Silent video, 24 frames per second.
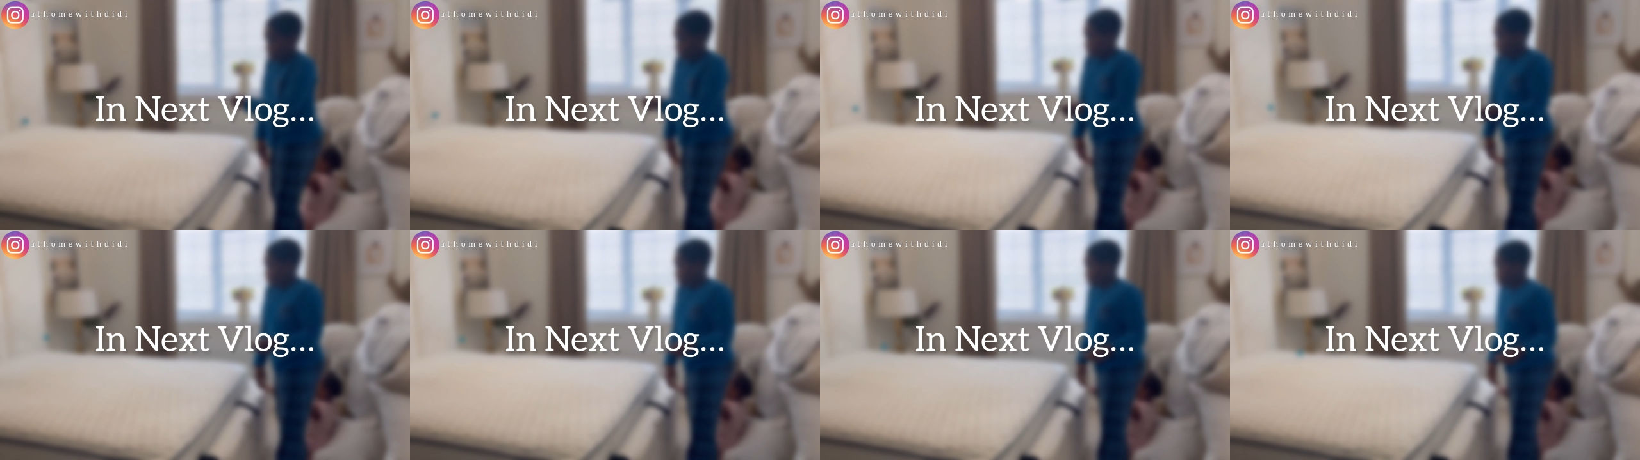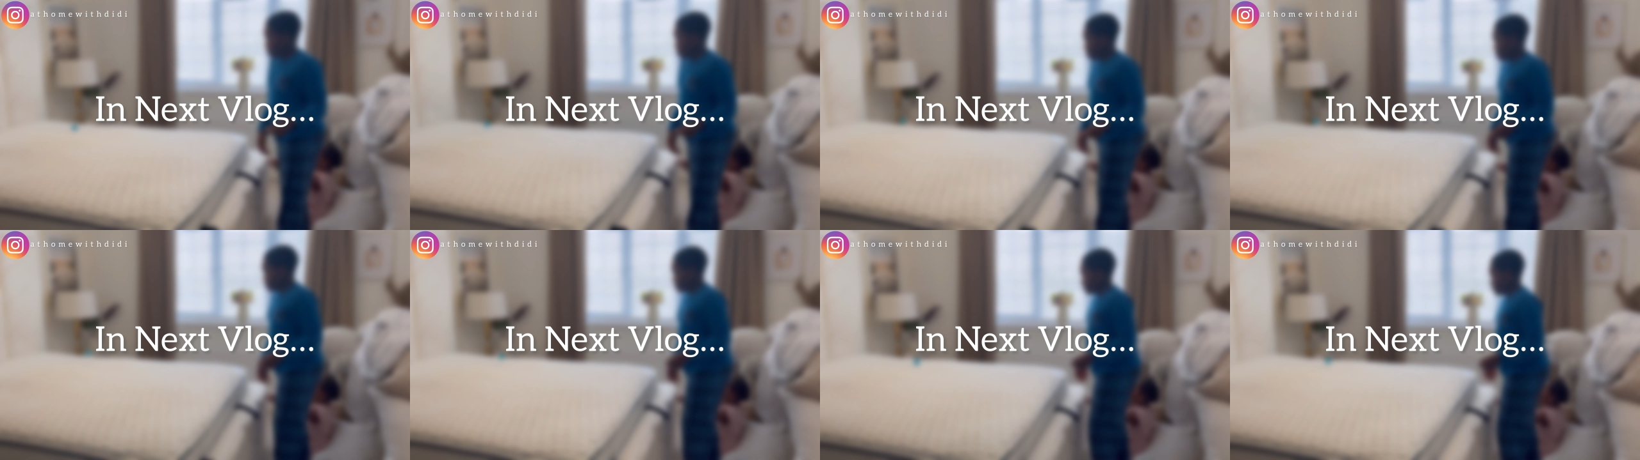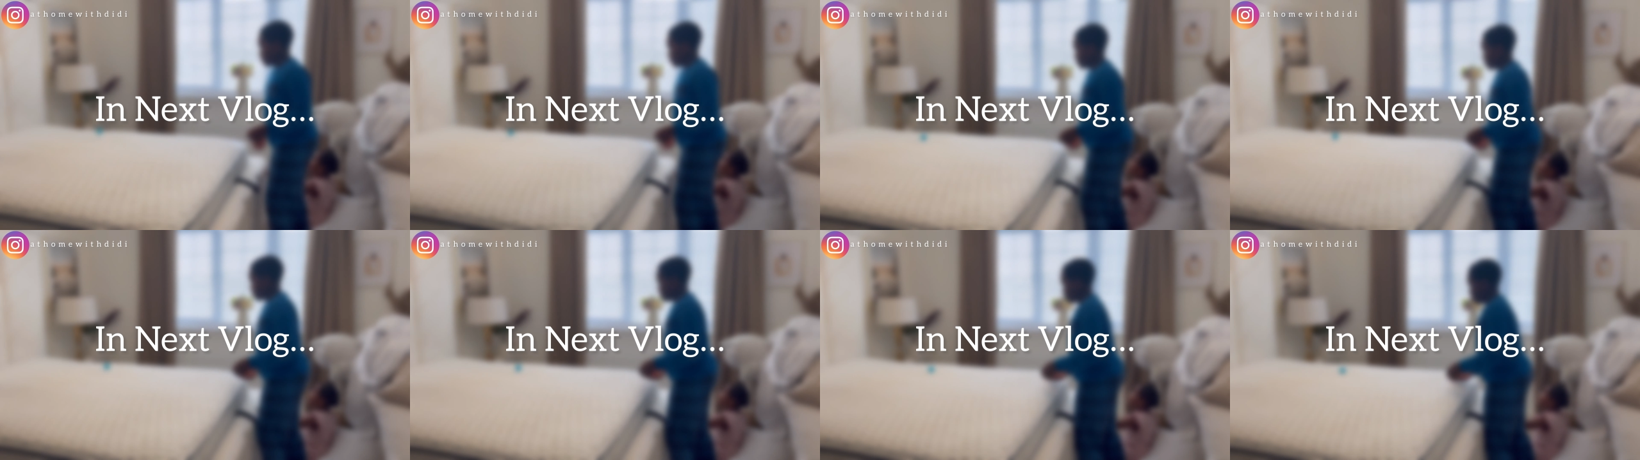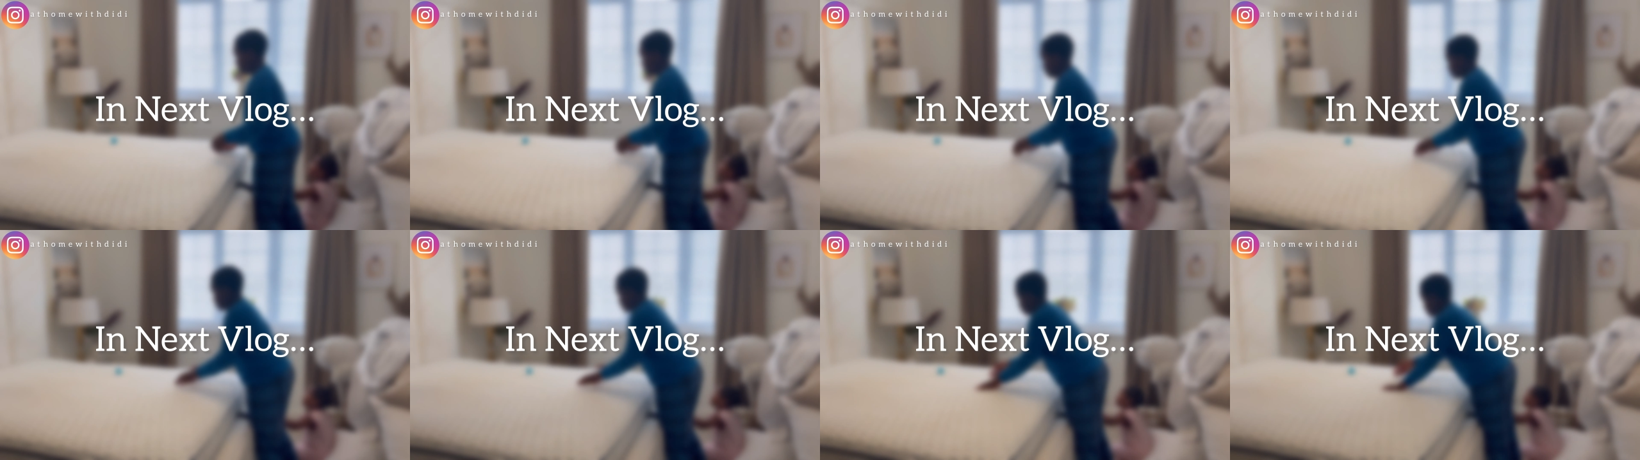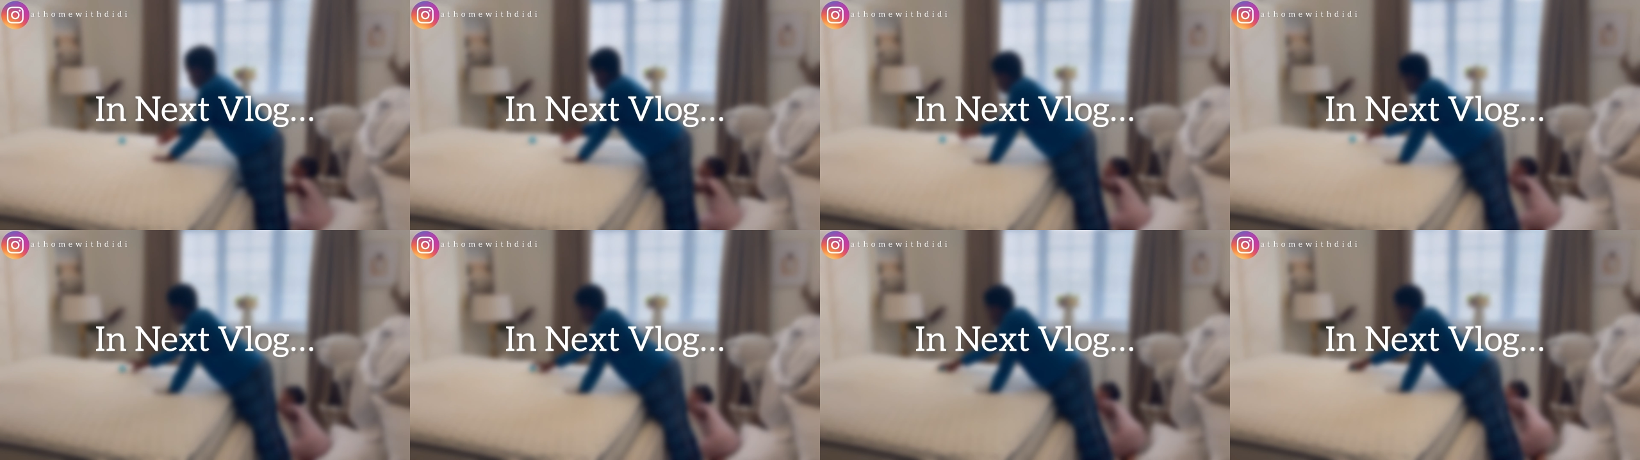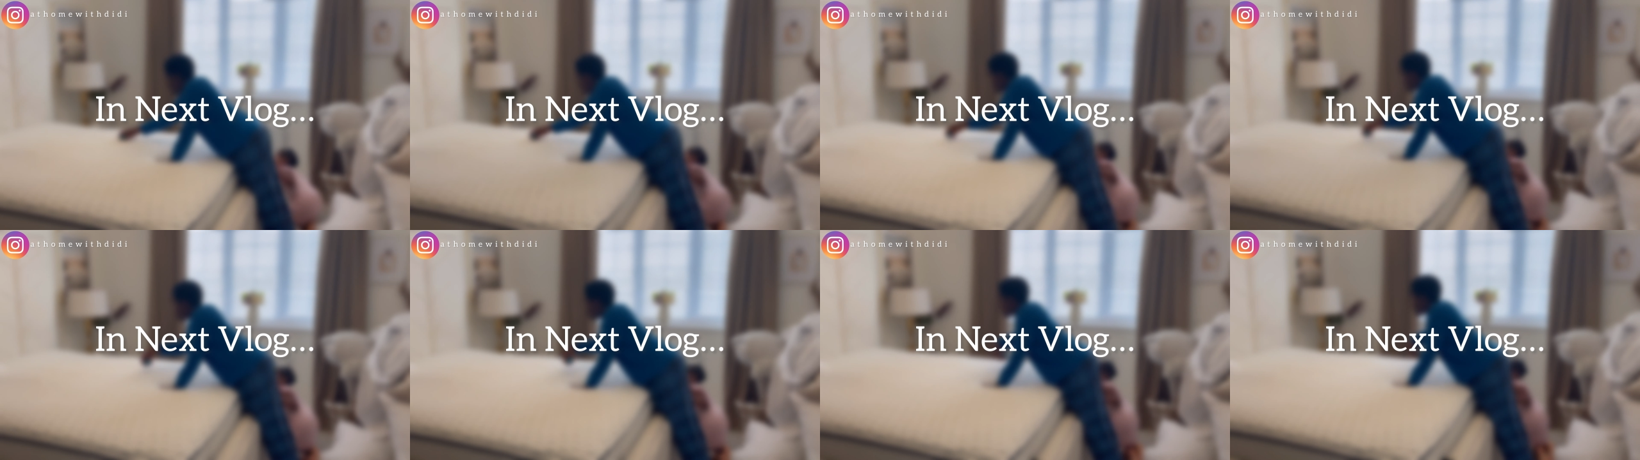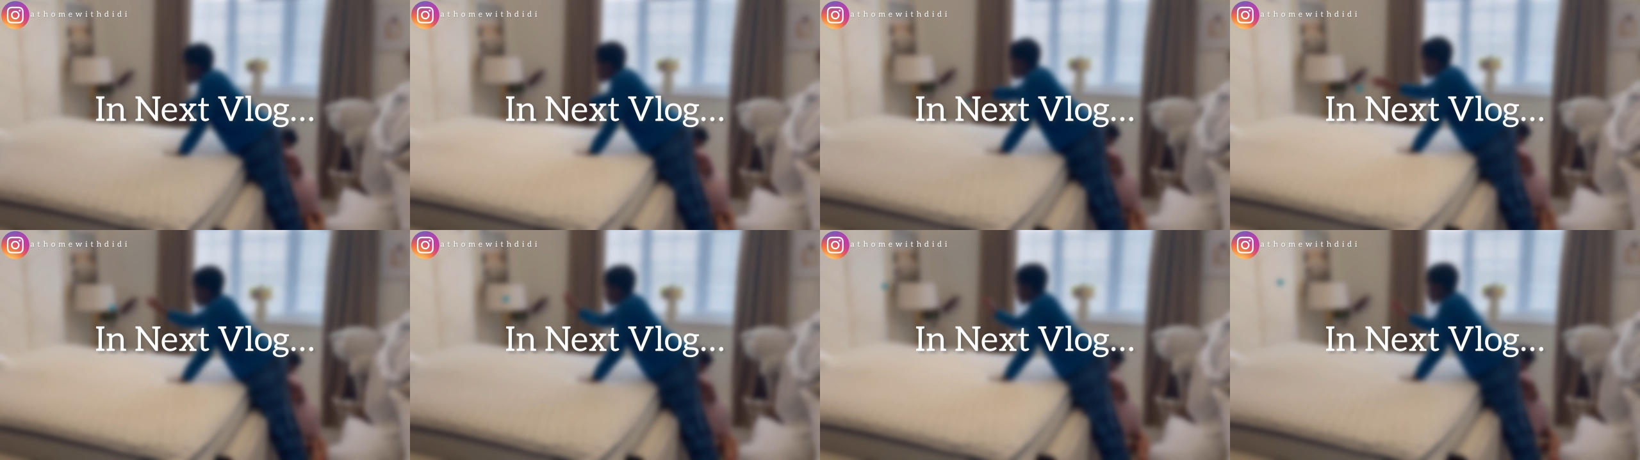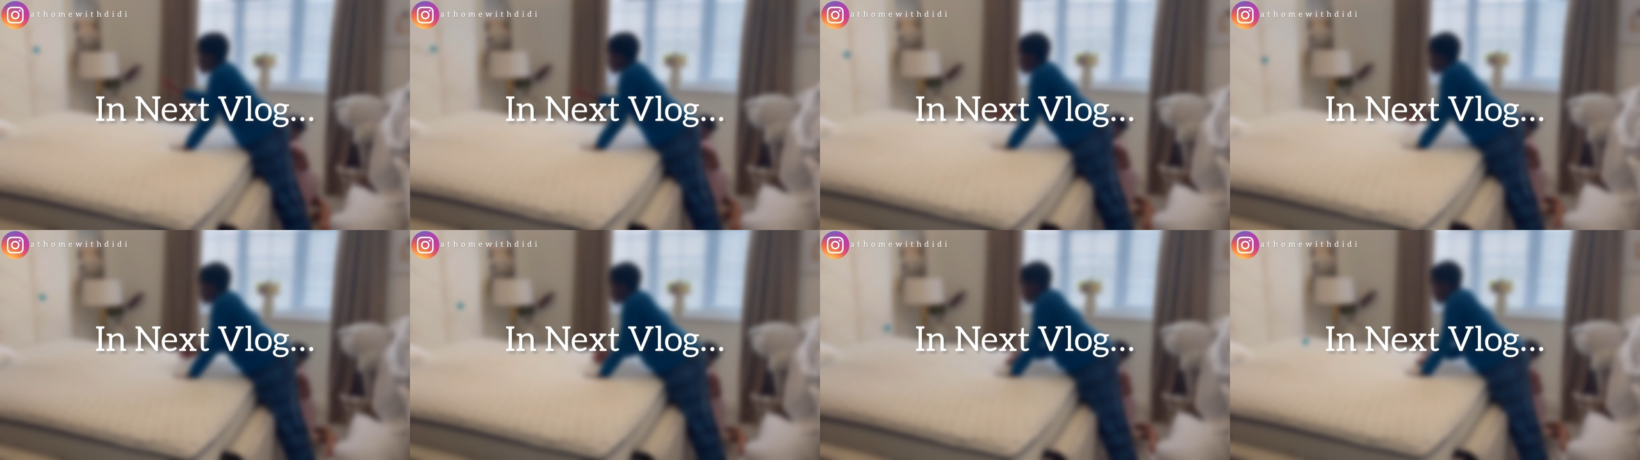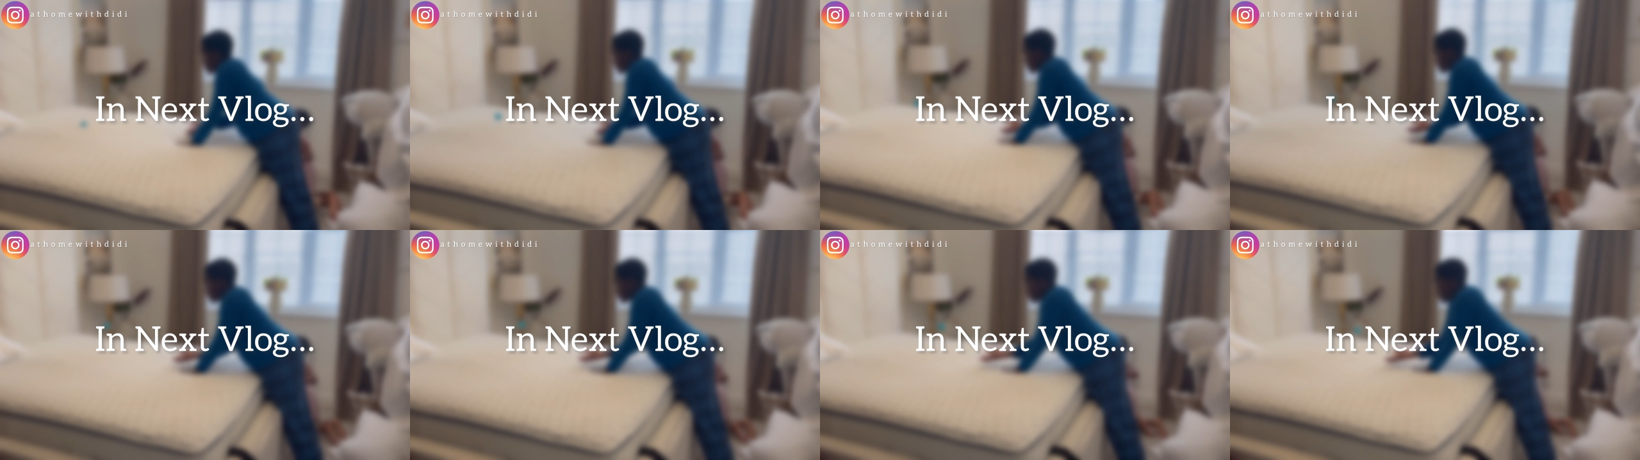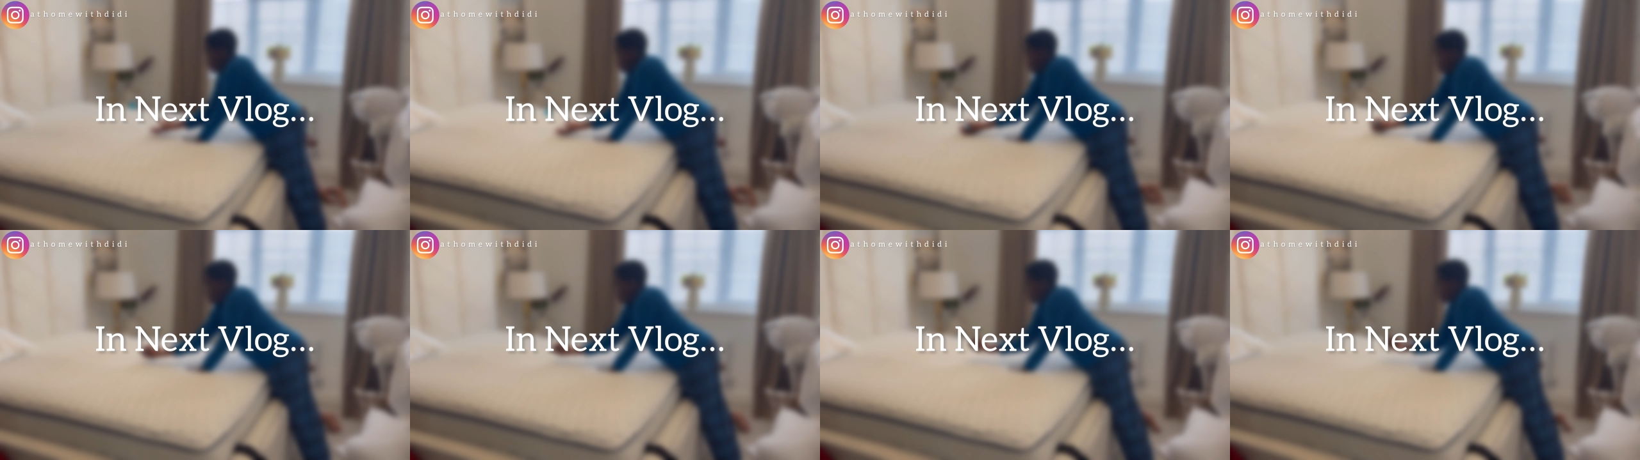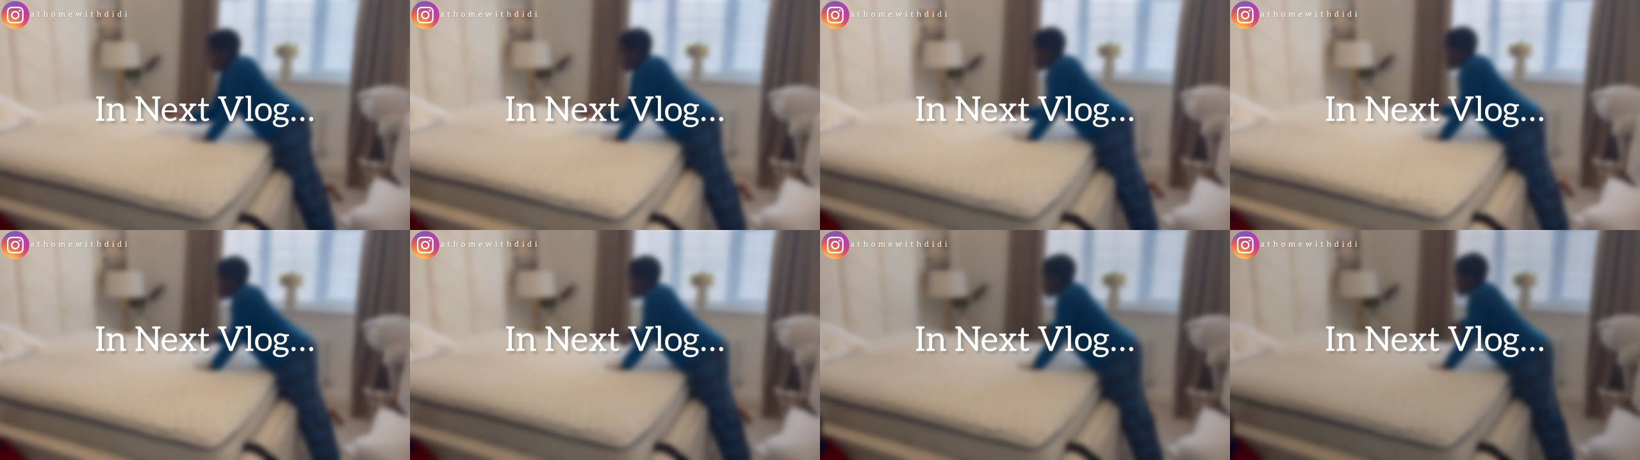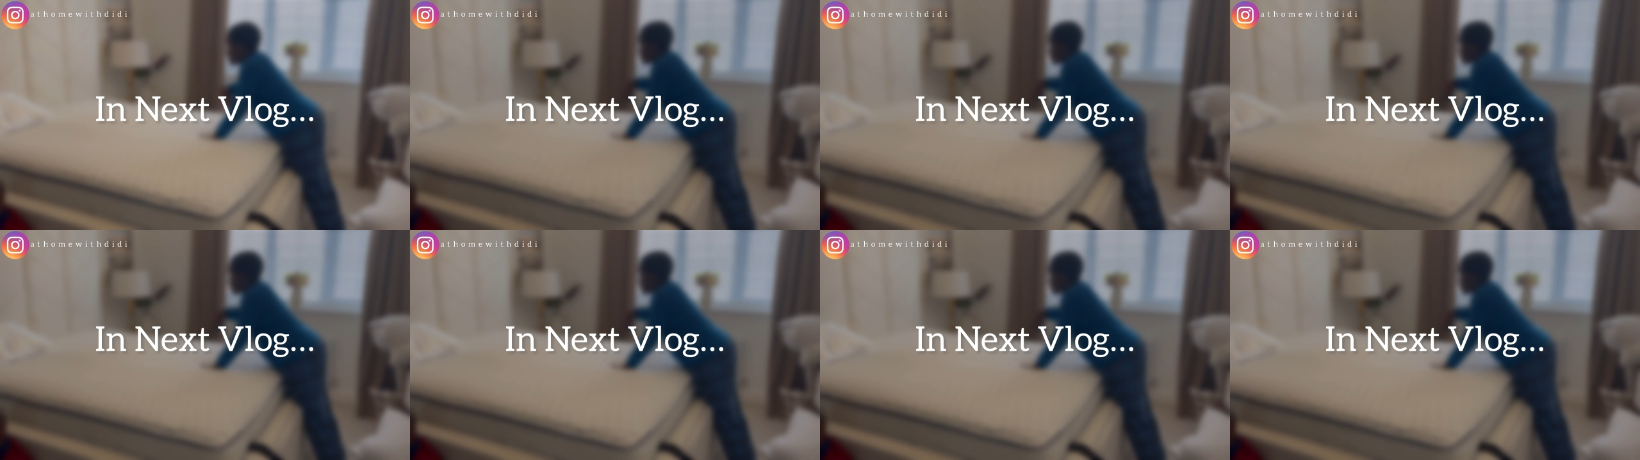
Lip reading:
(no speaker visible)